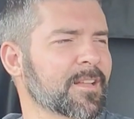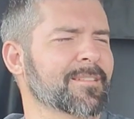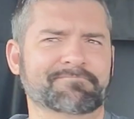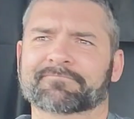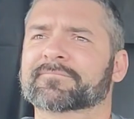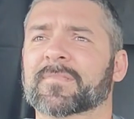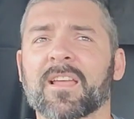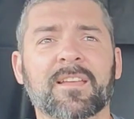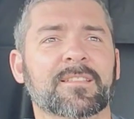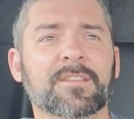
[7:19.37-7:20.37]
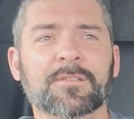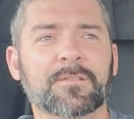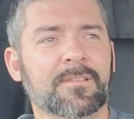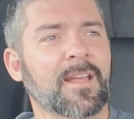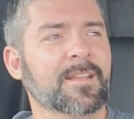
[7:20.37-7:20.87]
Like,
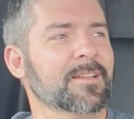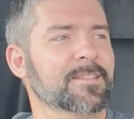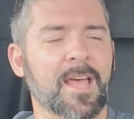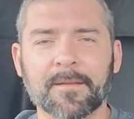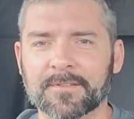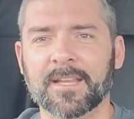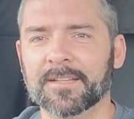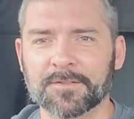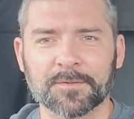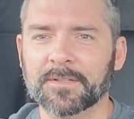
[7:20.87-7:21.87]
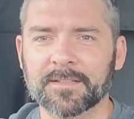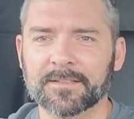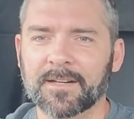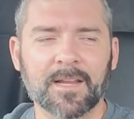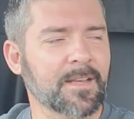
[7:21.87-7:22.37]
dude, I ain't got time to take it to a
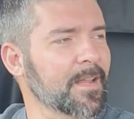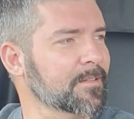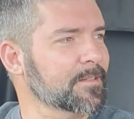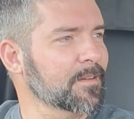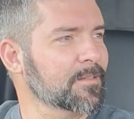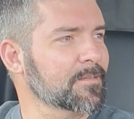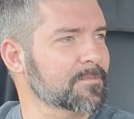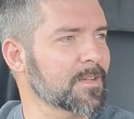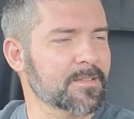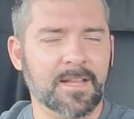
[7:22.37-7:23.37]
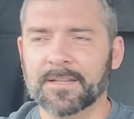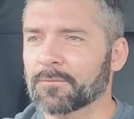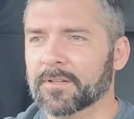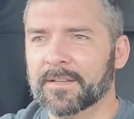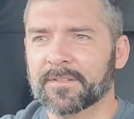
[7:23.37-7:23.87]
dealer right now. You know,
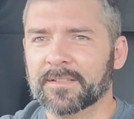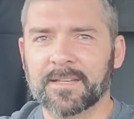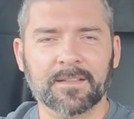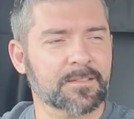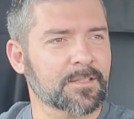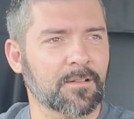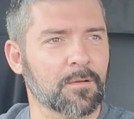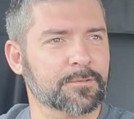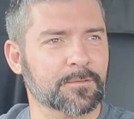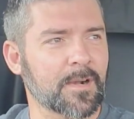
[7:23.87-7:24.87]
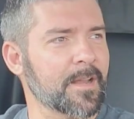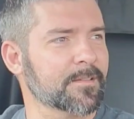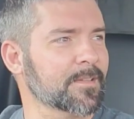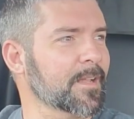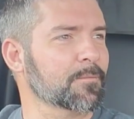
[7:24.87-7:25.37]
wasn't even a dealer close
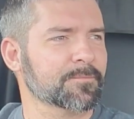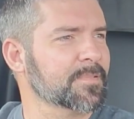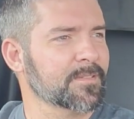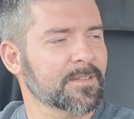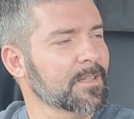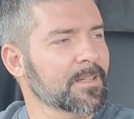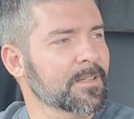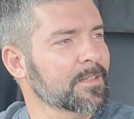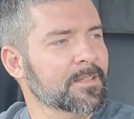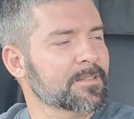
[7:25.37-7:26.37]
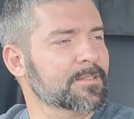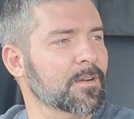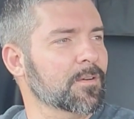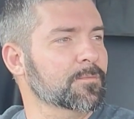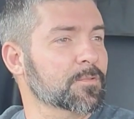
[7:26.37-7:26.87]
around. Like,
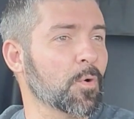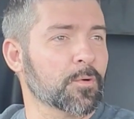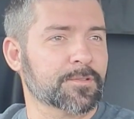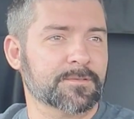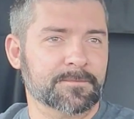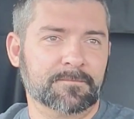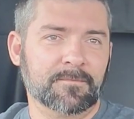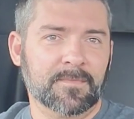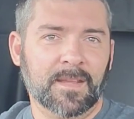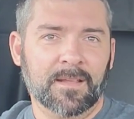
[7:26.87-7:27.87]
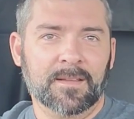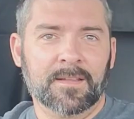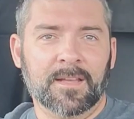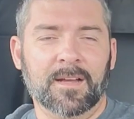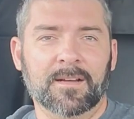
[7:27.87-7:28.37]
so of course,
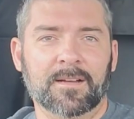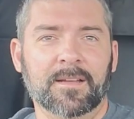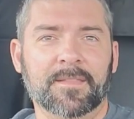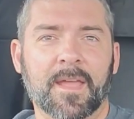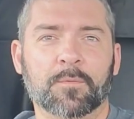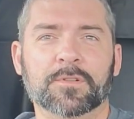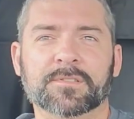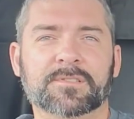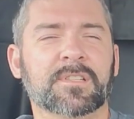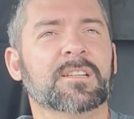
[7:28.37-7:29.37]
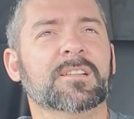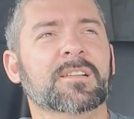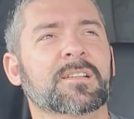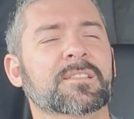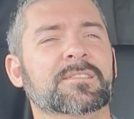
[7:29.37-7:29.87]
that was
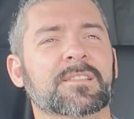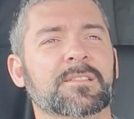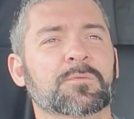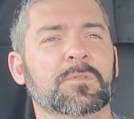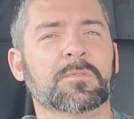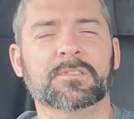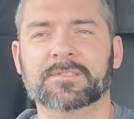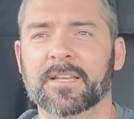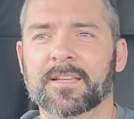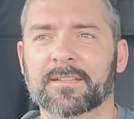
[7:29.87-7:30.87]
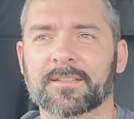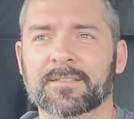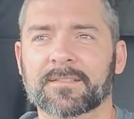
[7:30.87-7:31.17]
let's see, what was that?